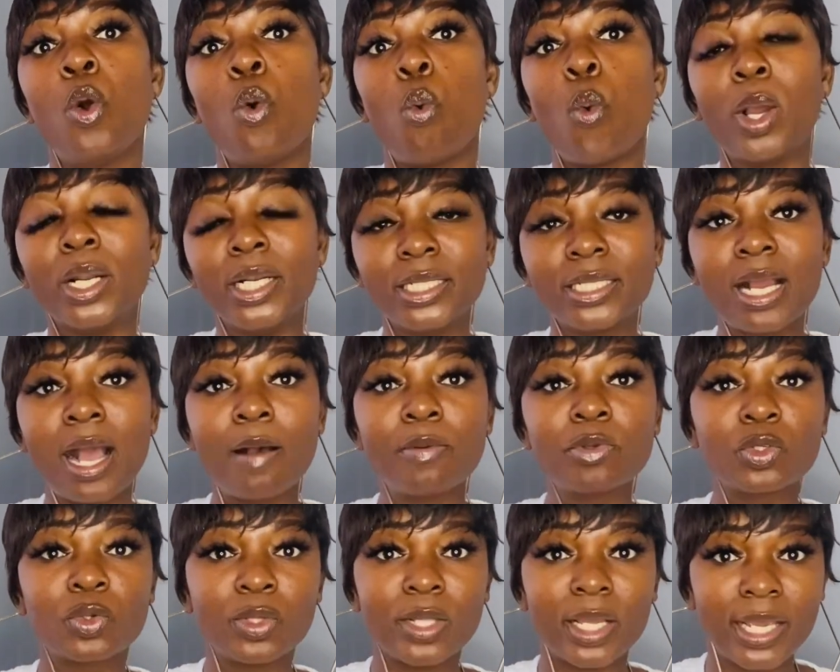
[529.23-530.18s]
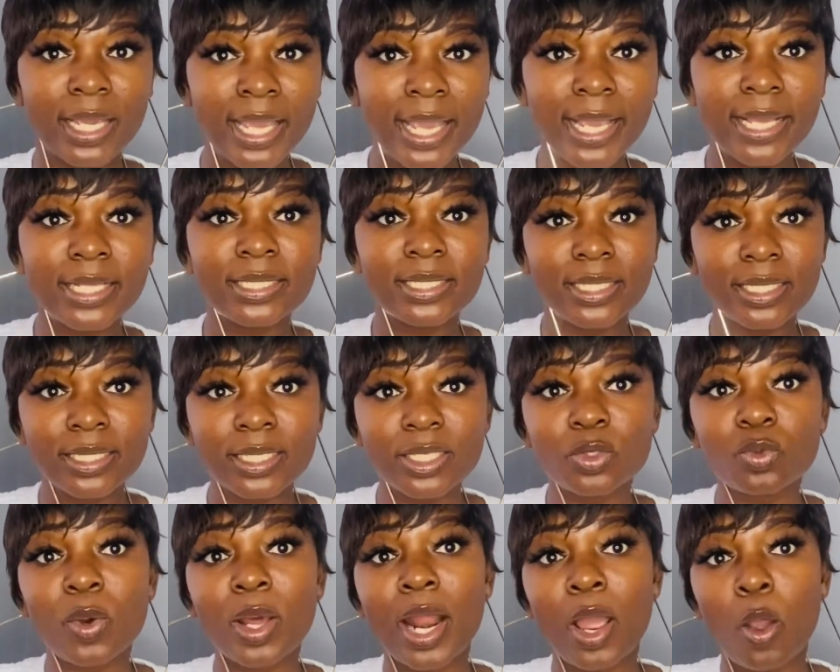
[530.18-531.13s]
when it comes to the kids, this is
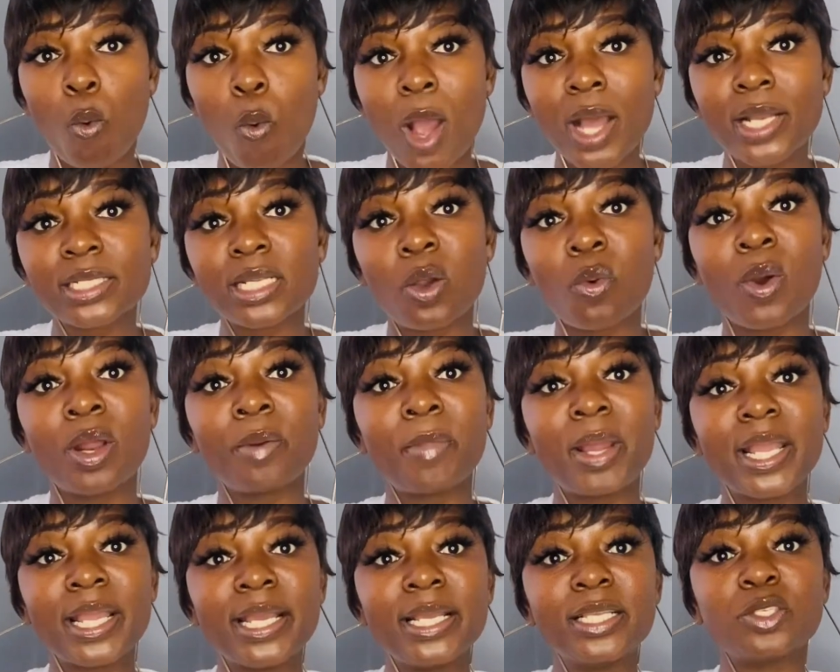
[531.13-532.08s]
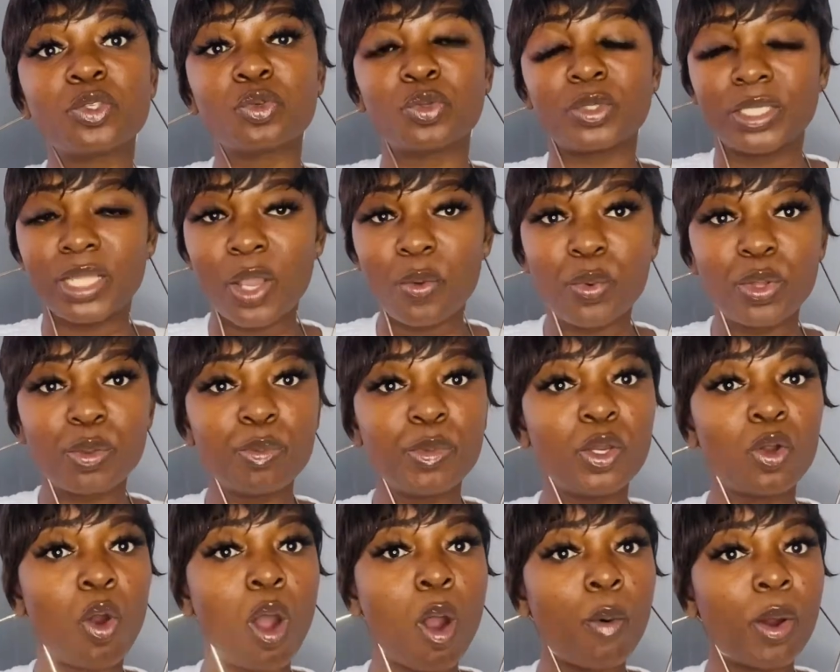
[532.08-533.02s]
what I want. I want my kids to stay with me,
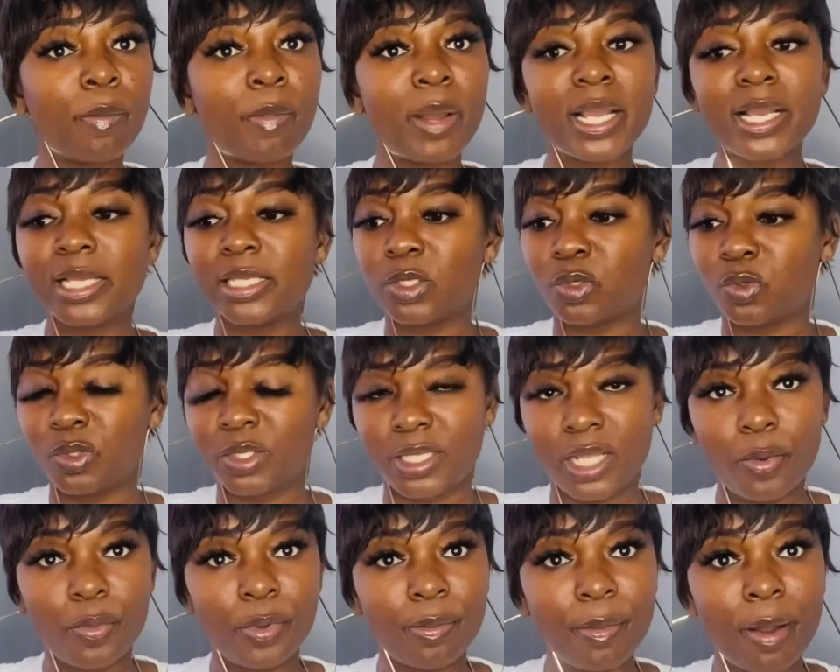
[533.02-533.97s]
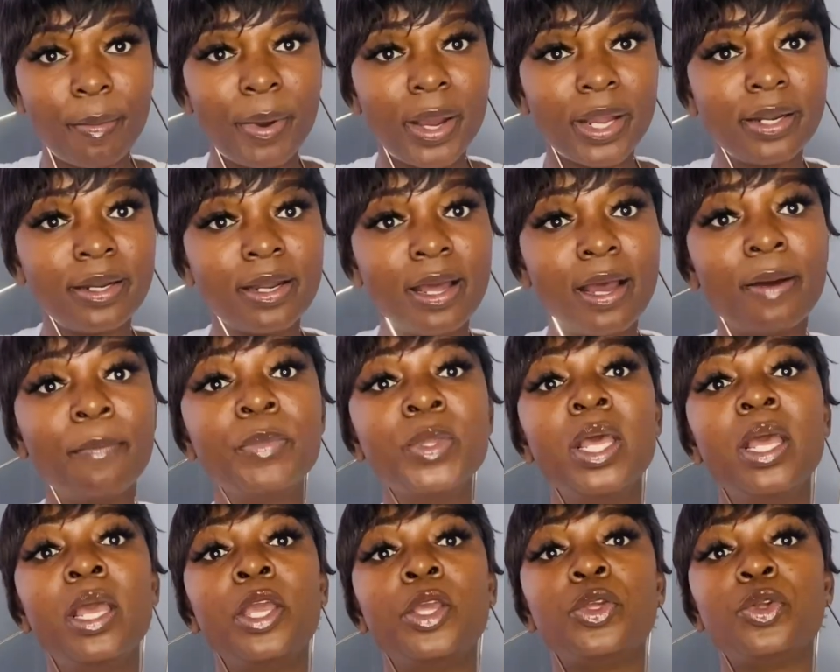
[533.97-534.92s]
or I want my kids to stay with my partner,
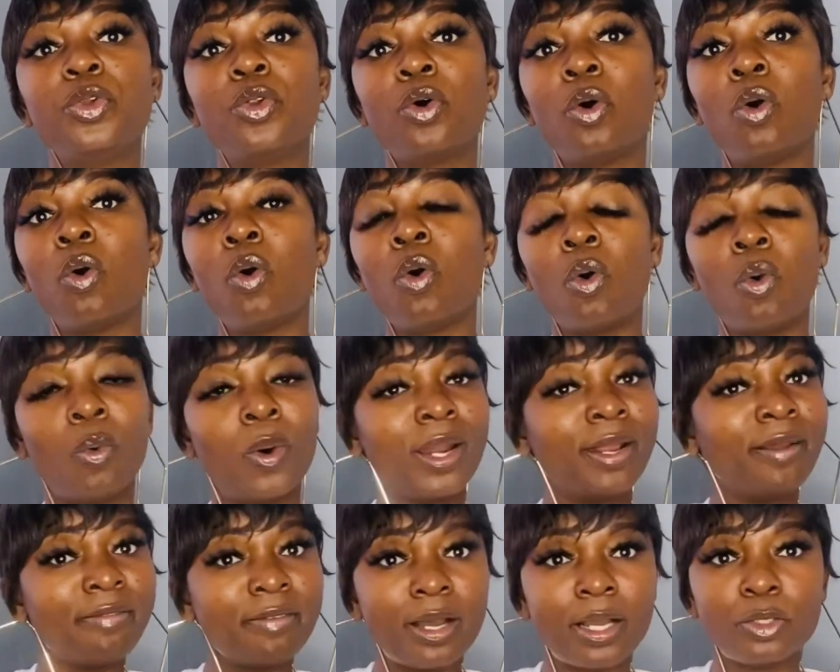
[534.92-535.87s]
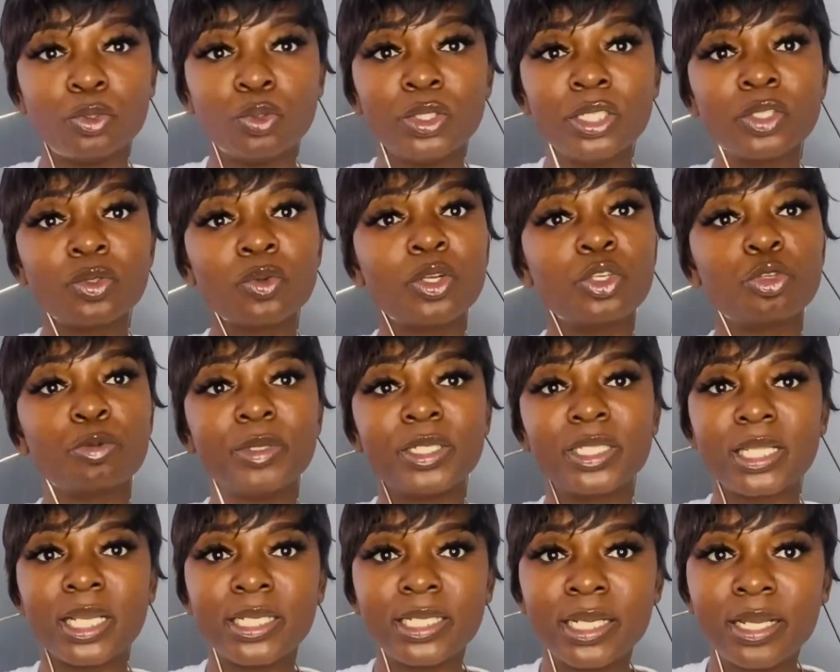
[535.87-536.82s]
or whatever. You're just going to be
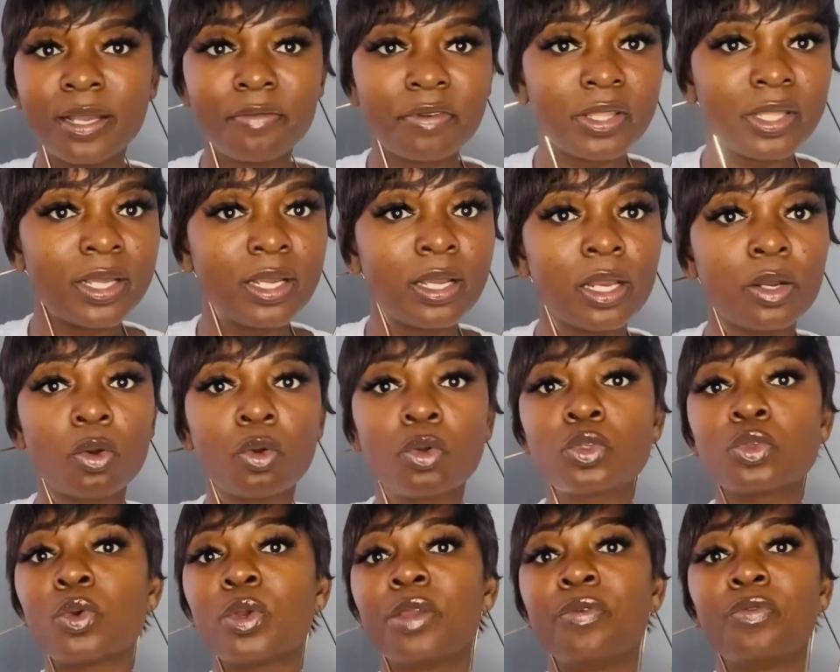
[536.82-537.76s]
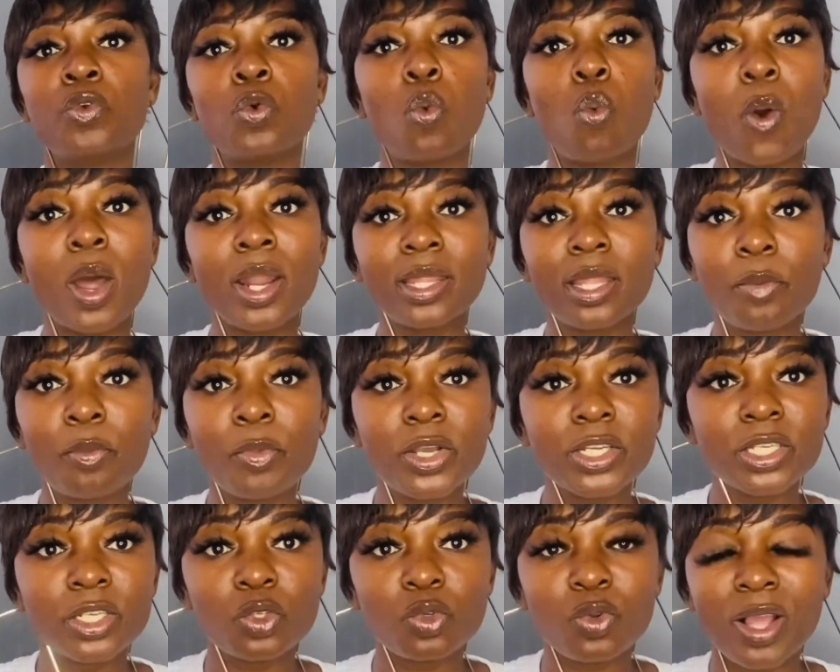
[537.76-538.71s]
stating everything. And also if you want that
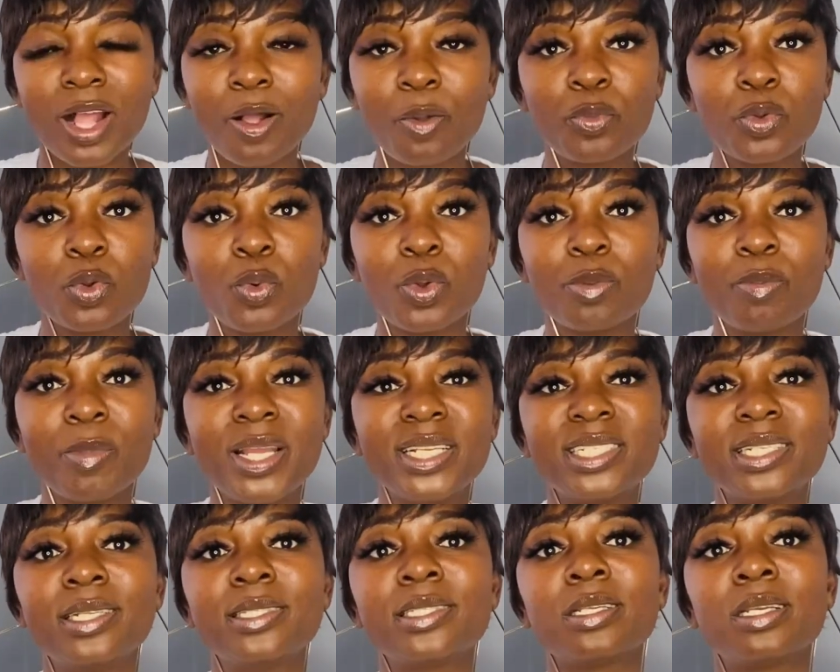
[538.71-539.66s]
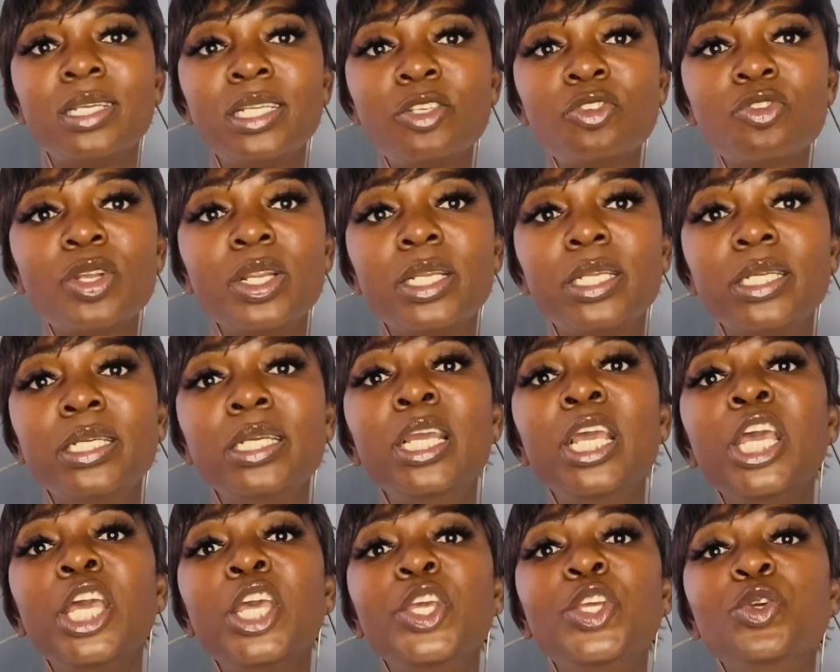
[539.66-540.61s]
person to help you with maintenance, literally
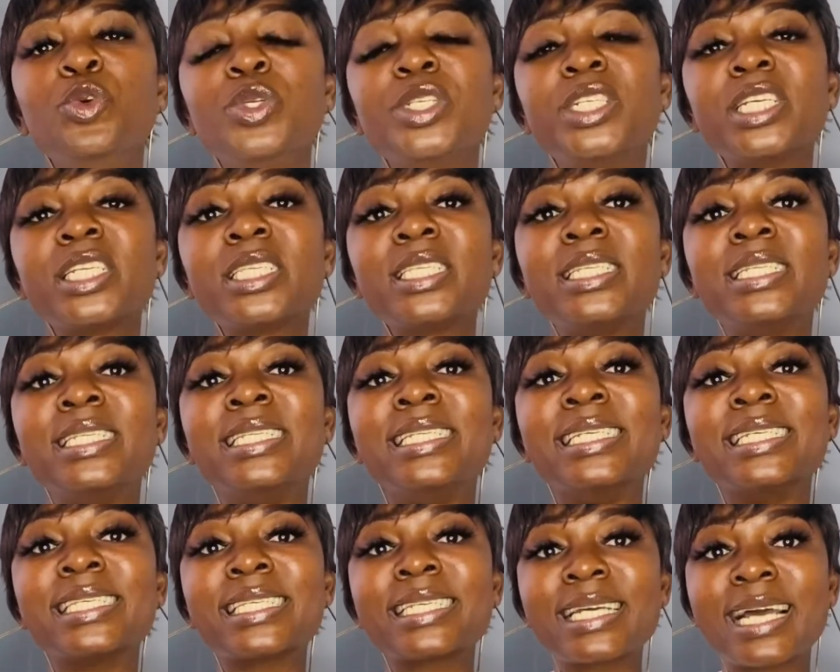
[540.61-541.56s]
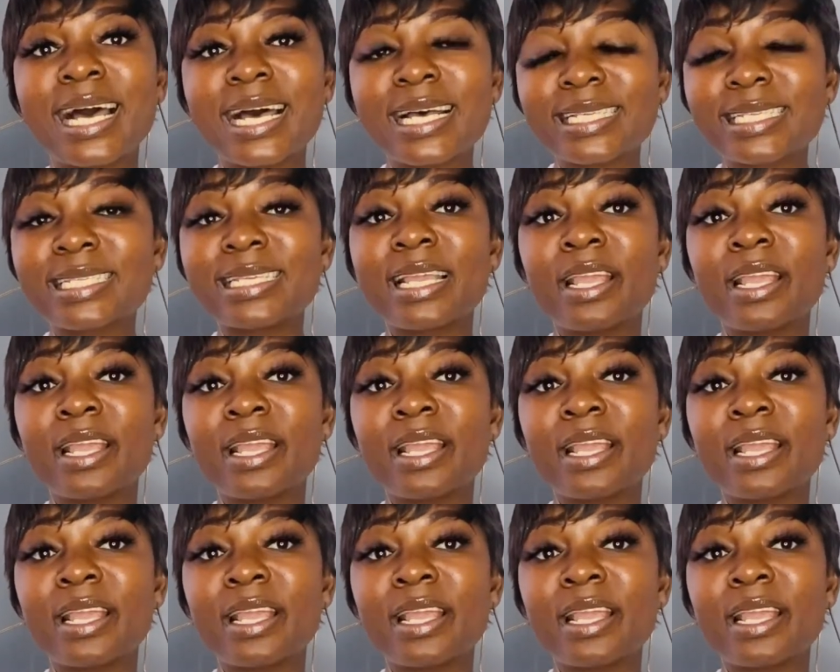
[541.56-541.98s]
you just discuss